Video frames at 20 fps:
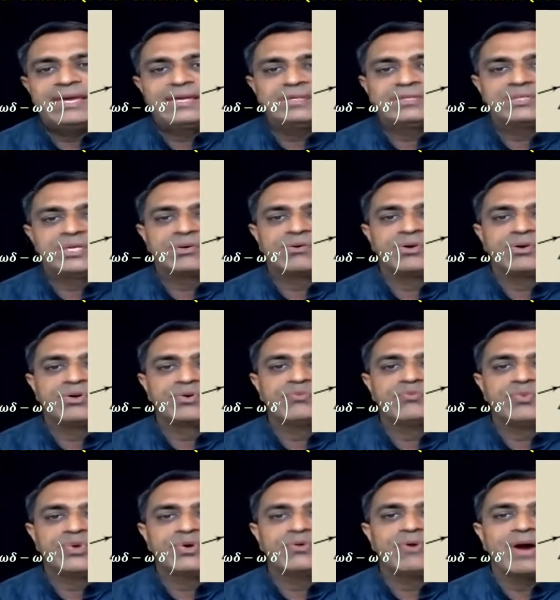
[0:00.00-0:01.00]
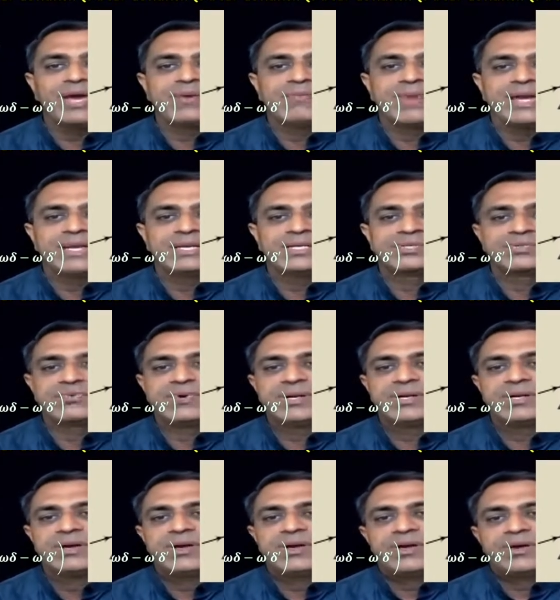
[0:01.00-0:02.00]
is equal to mu Y minus
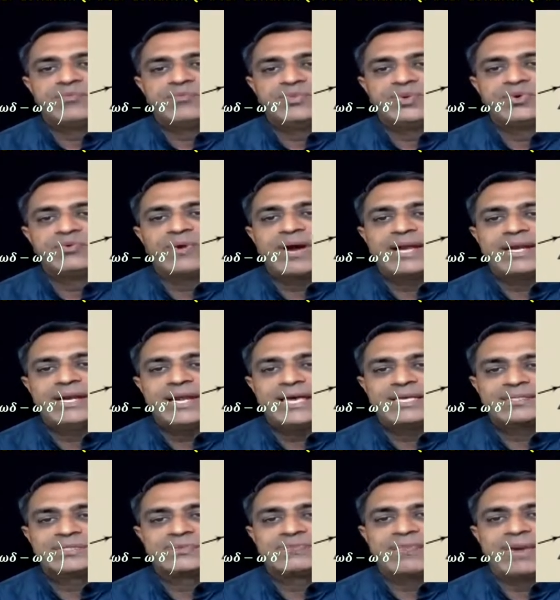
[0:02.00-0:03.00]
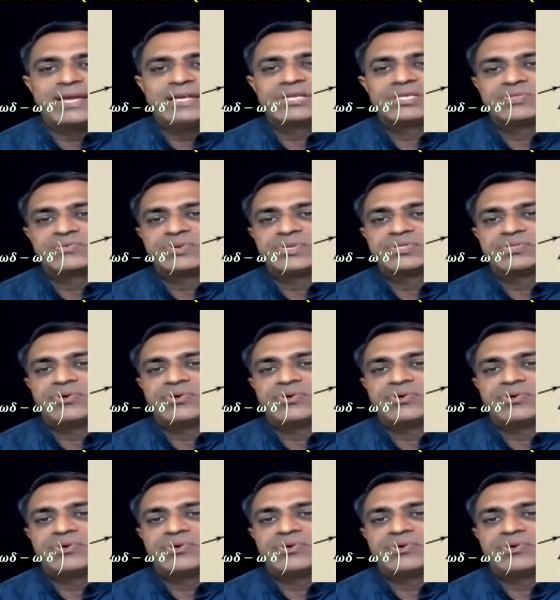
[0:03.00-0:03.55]
1, mu Y dash minus 1.